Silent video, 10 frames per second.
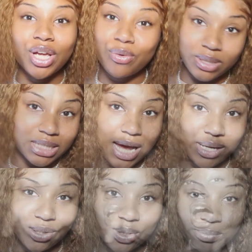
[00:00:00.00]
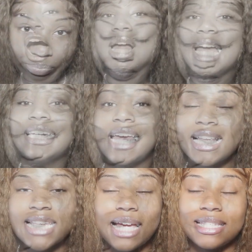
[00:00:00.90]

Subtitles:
It really does. Okay, next,